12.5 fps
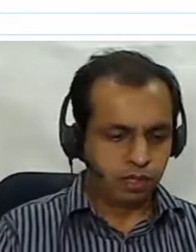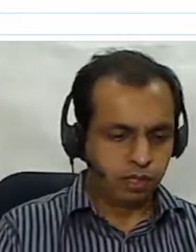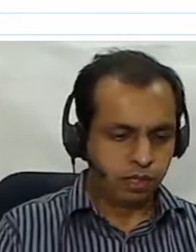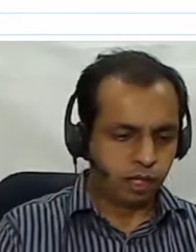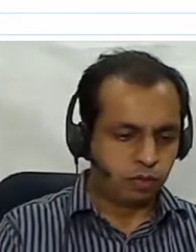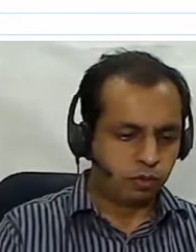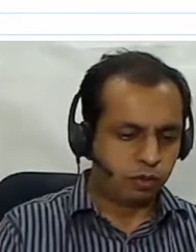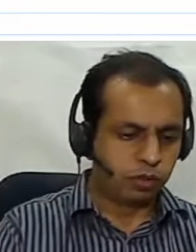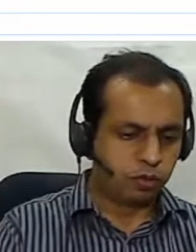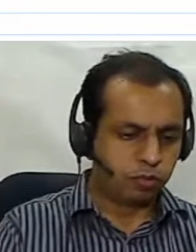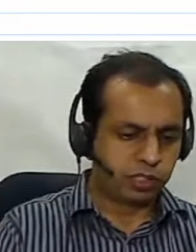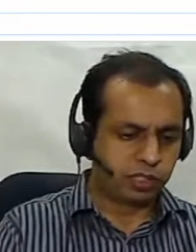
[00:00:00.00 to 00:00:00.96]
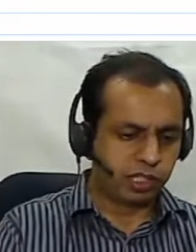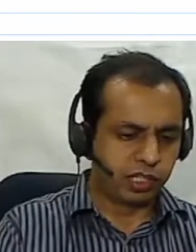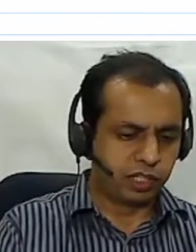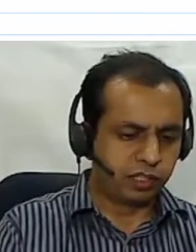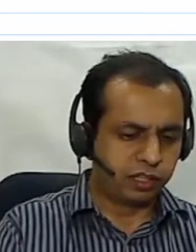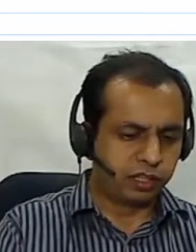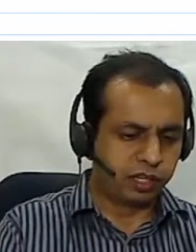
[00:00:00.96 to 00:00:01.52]
Now obviously
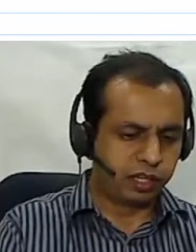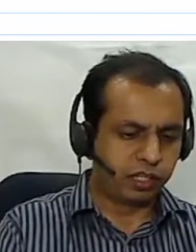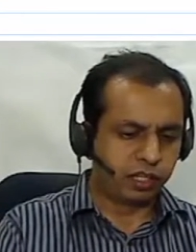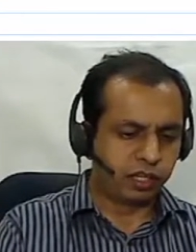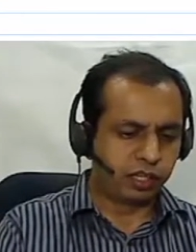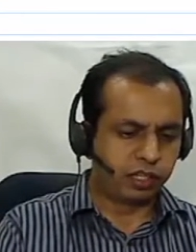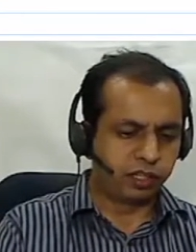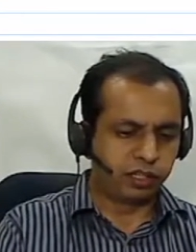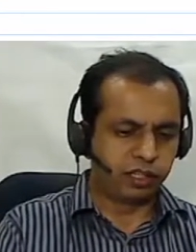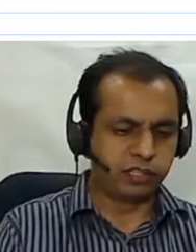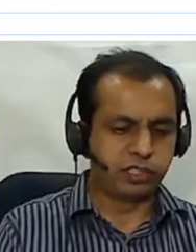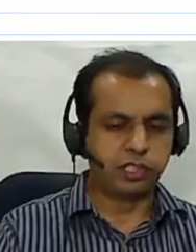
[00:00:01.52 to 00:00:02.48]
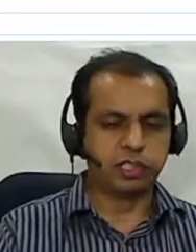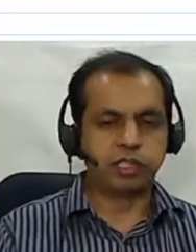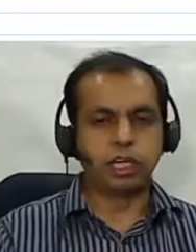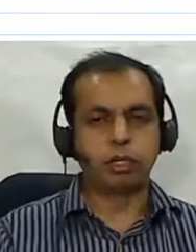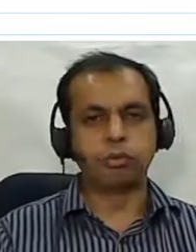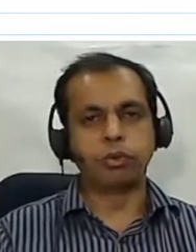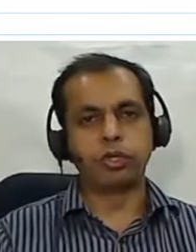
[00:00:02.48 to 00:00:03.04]
the drain current is the
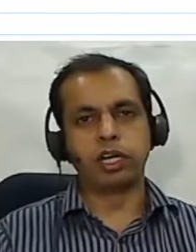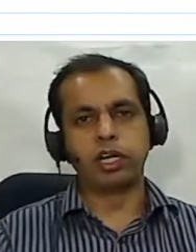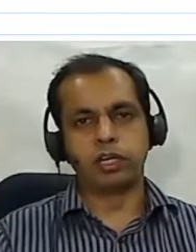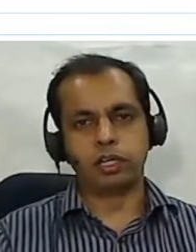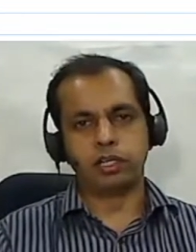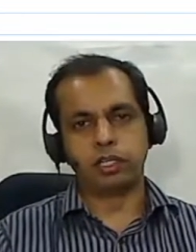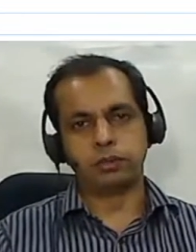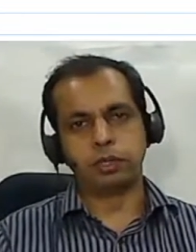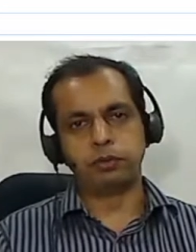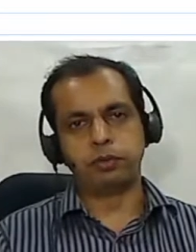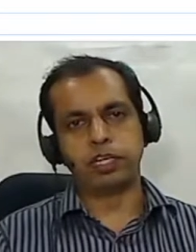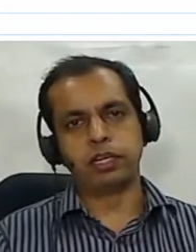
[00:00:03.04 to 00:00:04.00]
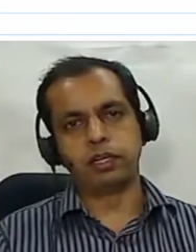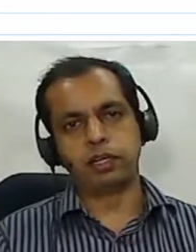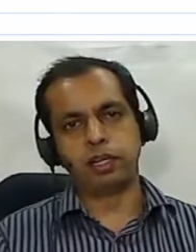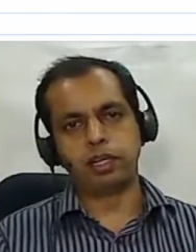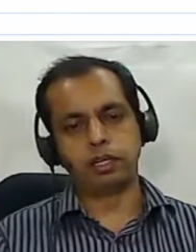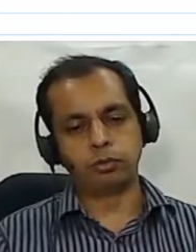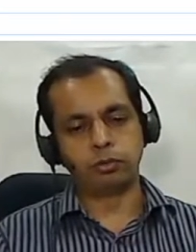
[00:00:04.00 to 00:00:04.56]
output current. That's where we get a
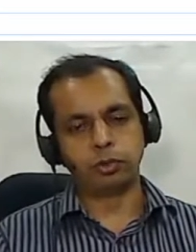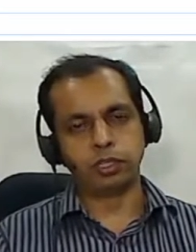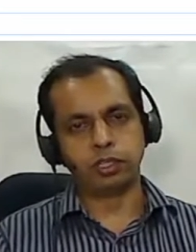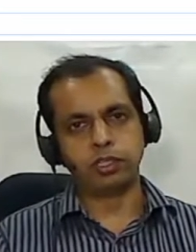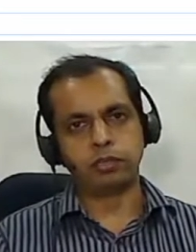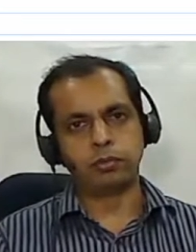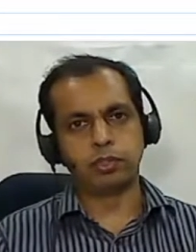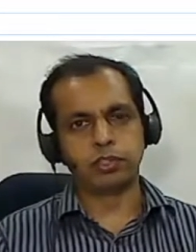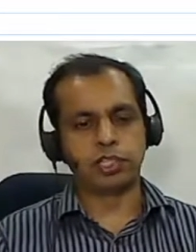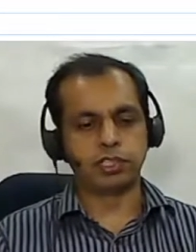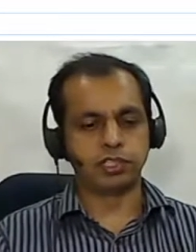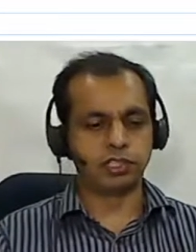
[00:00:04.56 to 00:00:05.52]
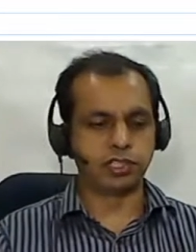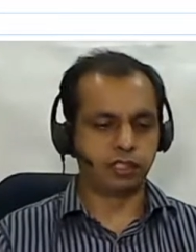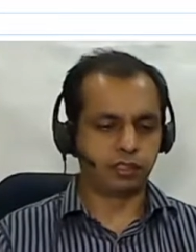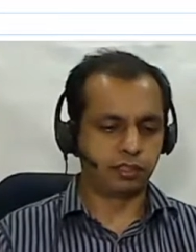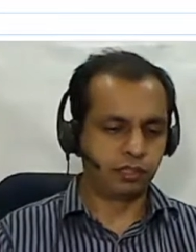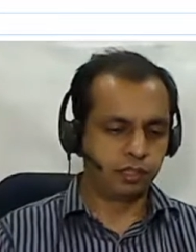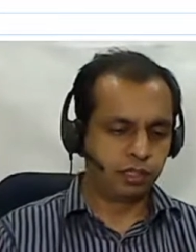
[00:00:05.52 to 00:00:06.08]
current output in the MOS transistor.
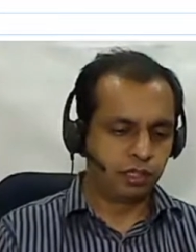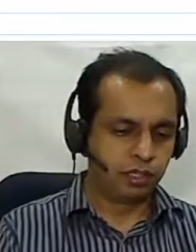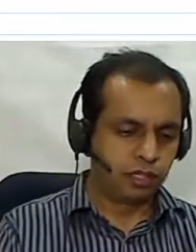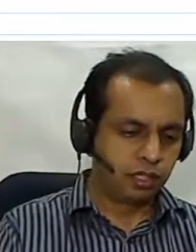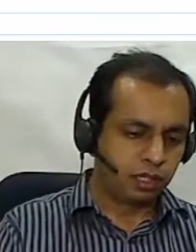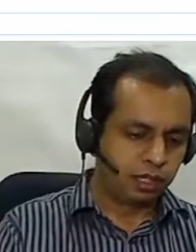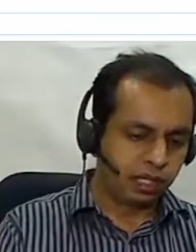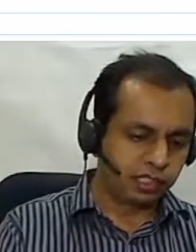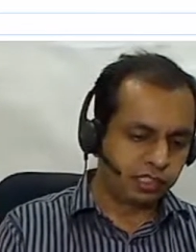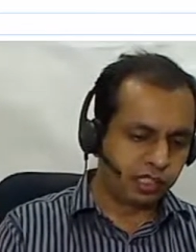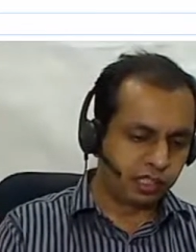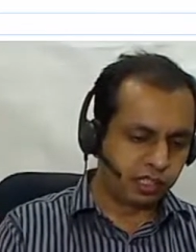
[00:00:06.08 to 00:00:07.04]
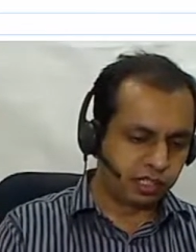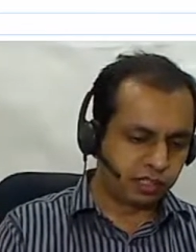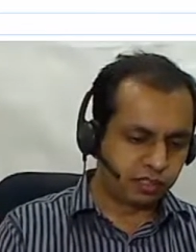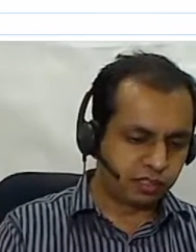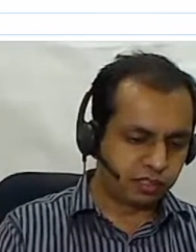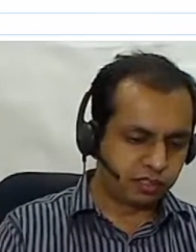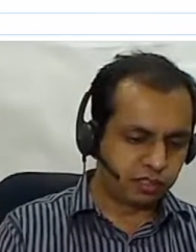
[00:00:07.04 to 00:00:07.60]
Let's say that
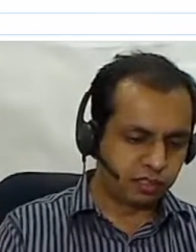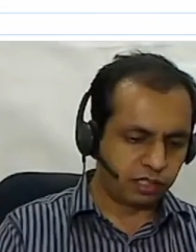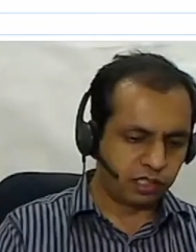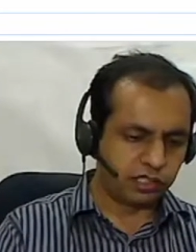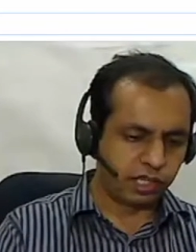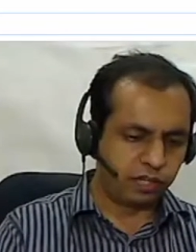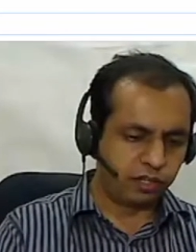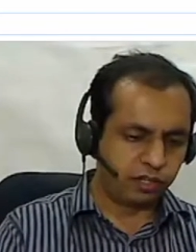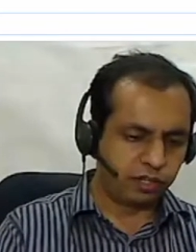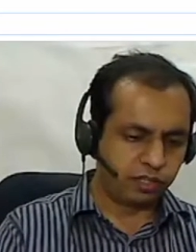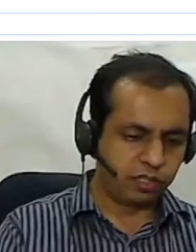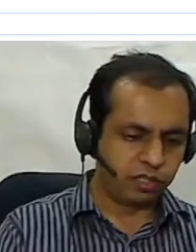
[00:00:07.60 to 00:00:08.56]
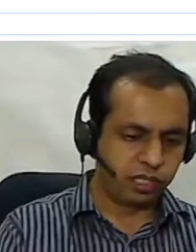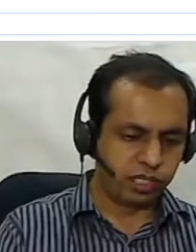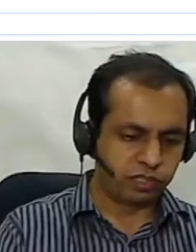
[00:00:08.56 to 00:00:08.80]
this I naught, it is